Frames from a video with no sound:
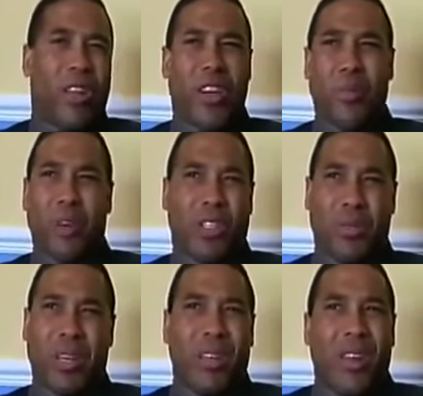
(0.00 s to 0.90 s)
We'd got
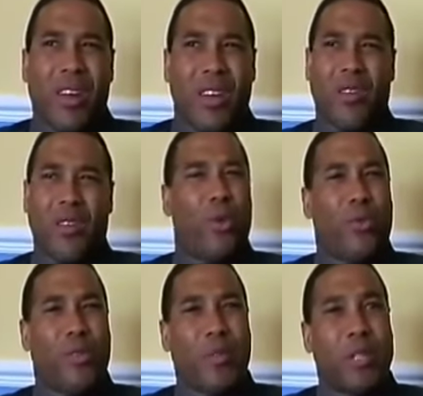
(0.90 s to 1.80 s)
there possibly,
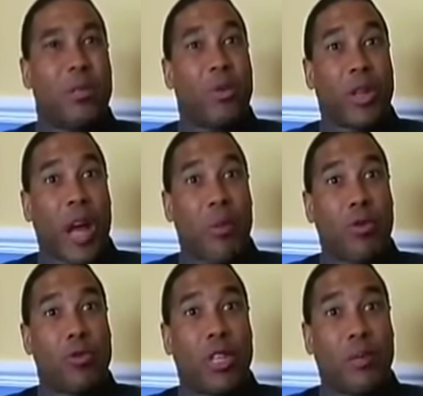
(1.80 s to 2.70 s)
you know, 4 or 5 minutes
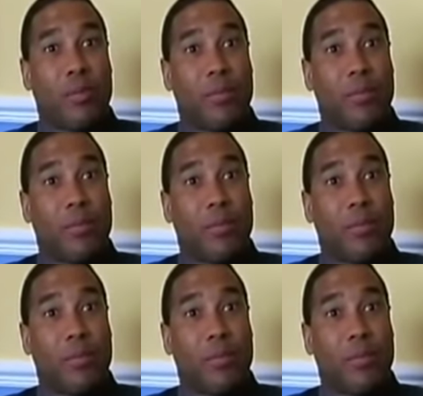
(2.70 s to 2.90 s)
before the Cameroon